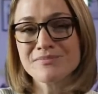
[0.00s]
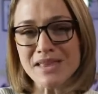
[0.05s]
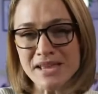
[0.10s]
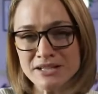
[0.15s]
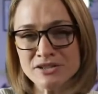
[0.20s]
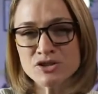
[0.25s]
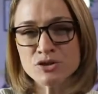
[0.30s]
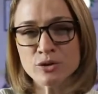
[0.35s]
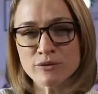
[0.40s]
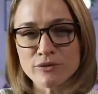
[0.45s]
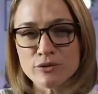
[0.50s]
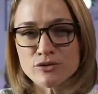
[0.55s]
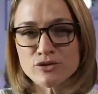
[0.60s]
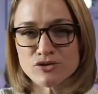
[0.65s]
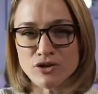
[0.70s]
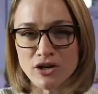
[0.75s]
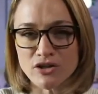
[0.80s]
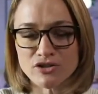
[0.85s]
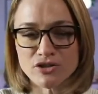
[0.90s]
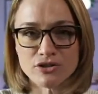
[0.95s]
And two of those
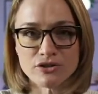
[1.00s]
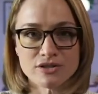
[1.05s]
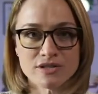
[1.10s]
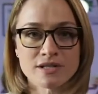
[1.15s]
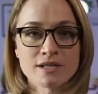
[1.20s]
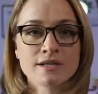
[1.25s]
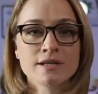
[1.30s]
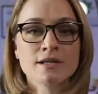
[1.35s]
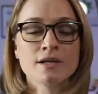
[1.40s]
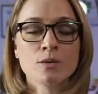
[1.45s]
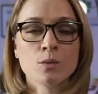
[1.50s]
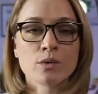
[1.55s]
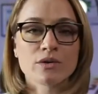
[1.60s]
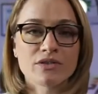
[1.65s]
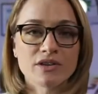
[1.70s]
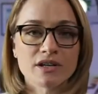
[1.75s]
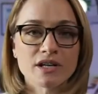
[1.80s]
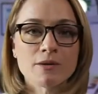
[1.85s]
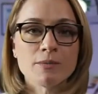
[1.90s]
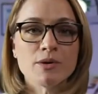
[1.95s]
structures
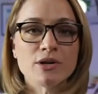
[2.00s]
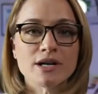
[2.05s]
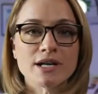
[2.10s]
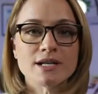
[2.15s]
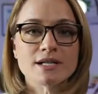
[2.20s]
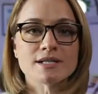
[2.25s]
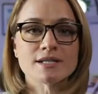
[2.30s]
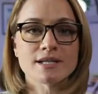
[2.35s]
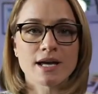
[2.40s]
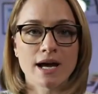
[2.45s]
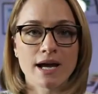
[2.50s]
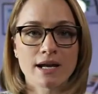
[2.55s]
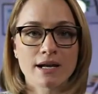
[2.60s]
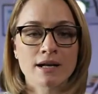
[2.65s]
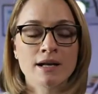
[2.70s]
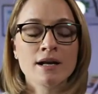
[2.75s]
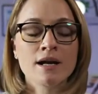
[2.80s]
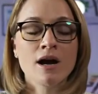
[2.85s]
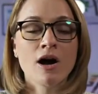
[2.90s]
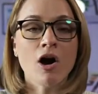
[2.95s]
within community
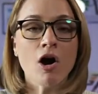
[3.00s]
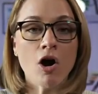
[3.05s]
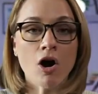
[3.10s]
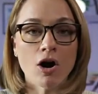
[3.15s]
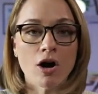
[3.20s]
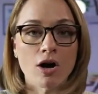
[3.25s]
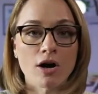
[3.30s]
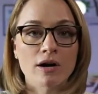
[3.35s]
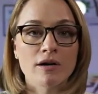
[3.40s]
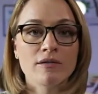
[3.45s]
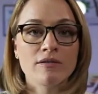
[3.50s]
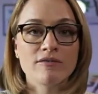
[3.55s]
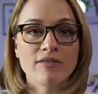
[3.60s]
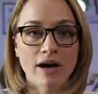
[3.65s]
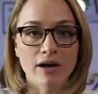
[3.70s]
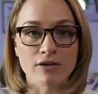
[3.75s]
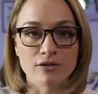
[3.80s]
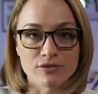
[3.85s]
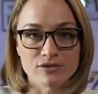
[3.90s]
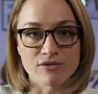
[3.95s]
design are
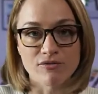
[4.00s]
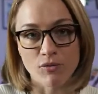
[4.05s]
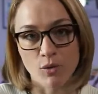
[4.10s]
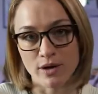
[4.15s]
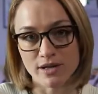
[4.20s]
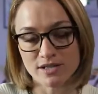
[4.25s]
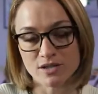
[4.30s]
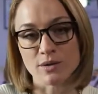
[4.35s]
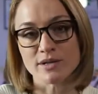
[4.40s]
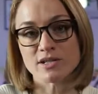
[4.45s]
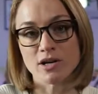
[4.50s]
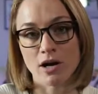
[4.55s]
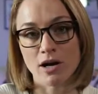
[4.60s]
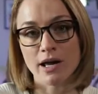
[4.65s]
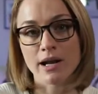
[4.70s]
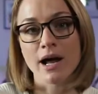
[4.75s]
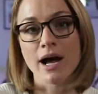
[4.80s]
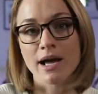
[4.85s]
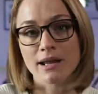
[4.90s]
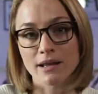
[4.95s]
values and voice. So I talk
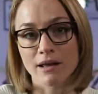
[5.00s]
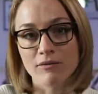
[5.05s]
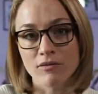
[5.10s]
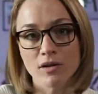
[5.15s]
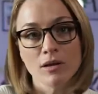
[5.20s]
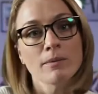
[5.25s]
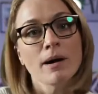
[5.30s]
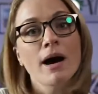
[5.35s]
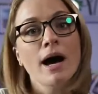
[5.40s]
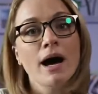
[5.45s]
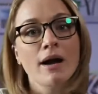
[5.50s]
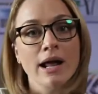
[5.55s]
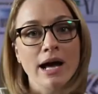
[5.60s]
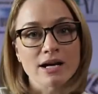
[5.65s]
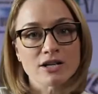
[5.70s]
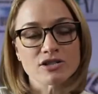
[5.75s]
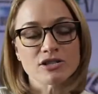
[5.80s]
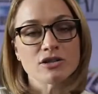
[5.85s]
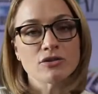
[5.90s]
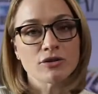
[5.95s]
at a high level about how to
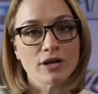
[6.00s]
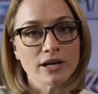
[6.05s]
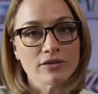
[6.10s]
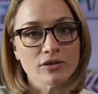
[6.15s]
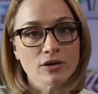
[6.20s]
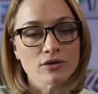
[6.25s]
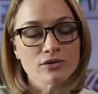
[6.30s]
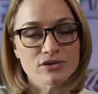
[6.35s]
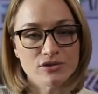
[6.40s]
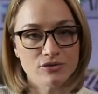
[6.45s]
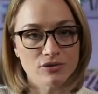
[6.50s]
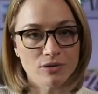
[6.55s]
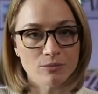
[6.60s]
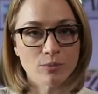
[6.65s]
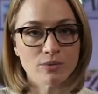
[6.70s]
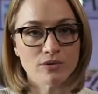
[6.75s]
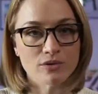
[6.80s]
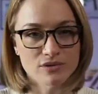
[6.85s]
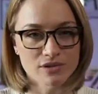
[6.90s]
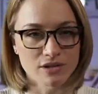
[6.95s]
actually create those, and you can
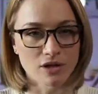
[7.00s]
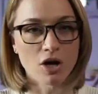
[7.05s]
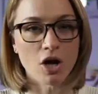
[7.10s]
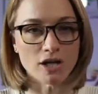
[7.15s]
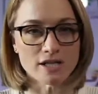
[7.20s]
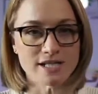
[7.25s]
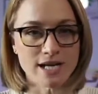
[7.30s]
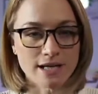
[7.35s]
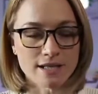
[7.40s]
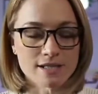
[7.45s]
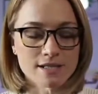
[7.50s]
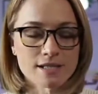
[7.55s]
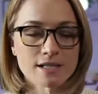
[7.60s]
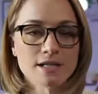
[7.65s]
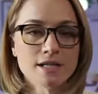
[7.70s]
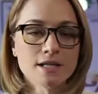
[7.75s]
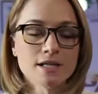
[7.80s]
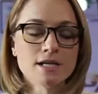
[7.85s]
put those into context.